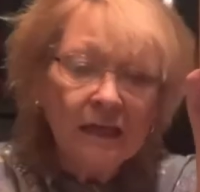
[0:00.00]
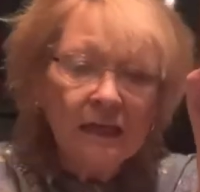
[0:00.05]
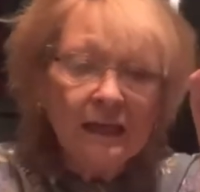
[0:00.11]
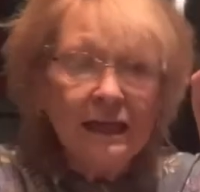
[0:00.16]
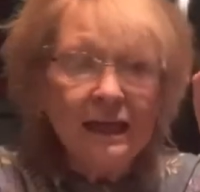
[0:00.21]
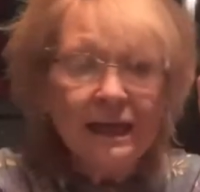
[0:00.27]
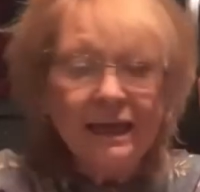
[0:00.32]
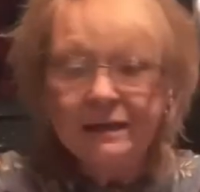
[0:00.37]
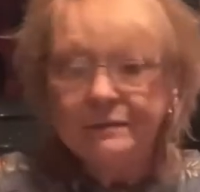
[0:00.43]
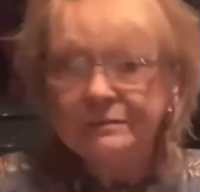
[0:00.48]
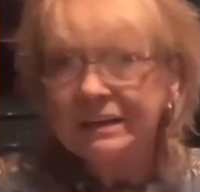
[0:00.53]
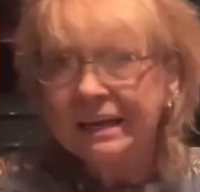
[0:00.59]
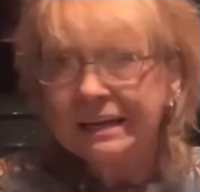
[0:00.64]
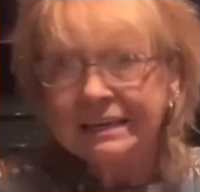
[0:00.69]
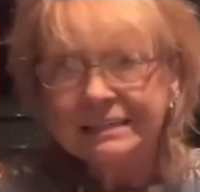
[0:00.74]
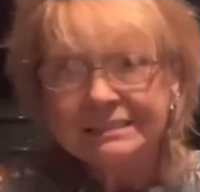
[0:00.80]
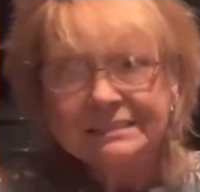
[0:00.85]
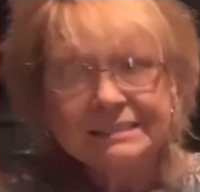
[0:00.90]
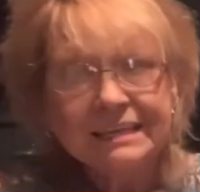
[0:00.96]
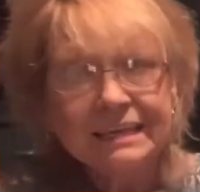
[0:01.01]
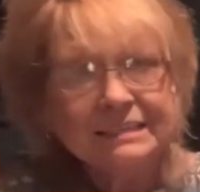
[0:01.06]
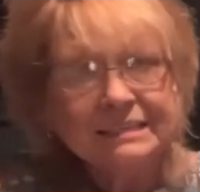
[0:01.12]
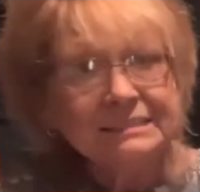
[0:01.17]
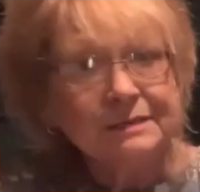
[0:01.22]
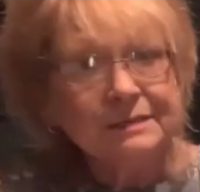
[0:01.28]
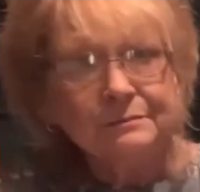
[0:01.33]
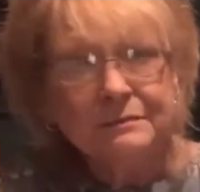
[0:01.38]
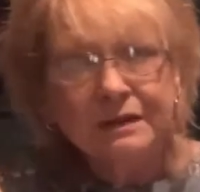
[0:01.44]
And like I said, some
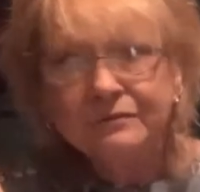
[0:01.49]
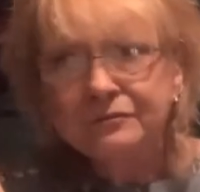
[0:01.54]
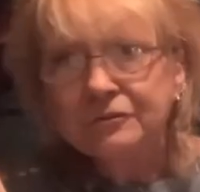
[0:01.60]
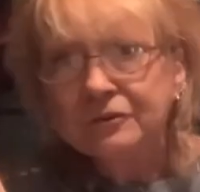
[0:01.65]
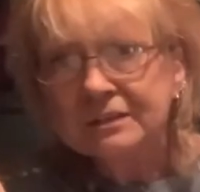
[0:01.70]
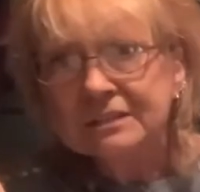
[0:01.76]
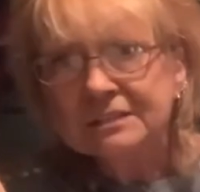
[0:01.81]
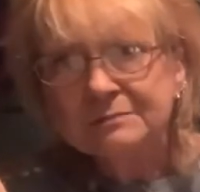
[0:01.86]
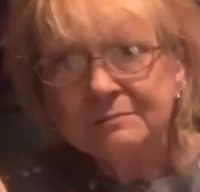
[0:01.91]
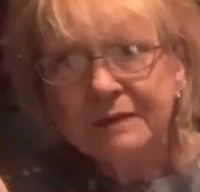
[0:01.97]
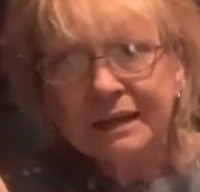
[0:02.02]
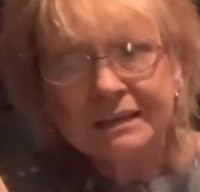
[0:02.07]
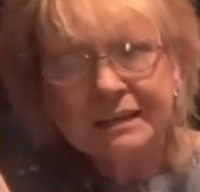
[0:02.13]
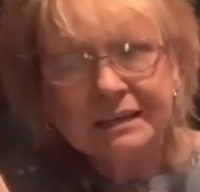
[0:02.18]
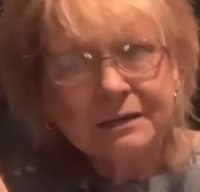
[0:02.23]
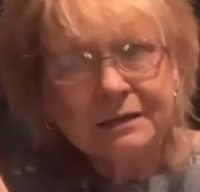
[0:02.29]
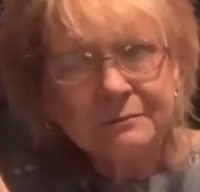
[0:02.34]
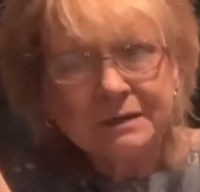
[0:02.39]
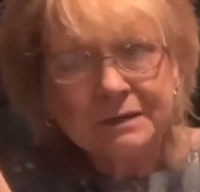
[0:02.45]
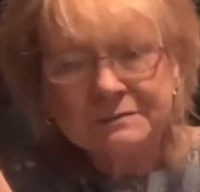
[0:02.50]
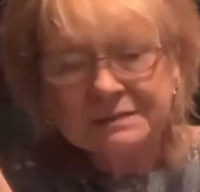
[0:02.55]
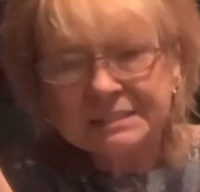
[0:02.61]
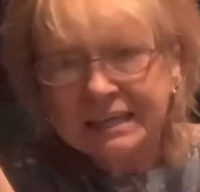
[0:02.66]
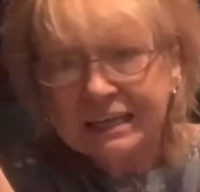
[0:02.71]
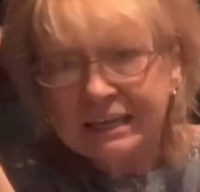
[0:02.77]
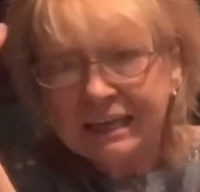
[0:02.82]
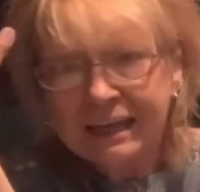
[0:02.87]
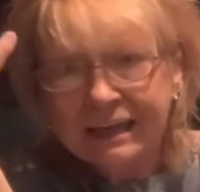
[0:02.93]
of my friends might come up and say,
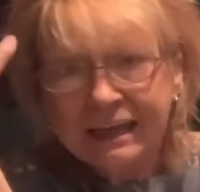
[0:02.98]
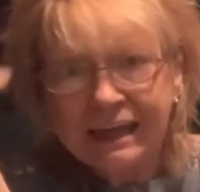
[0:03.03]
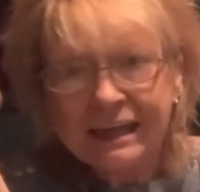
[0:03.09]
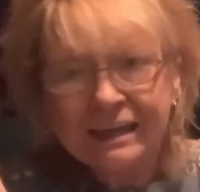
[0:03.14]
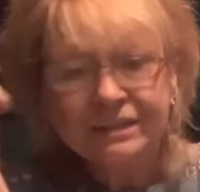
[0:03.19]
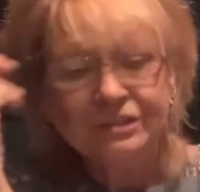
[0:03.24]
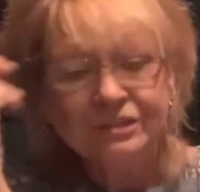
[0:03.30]
hey, Angie,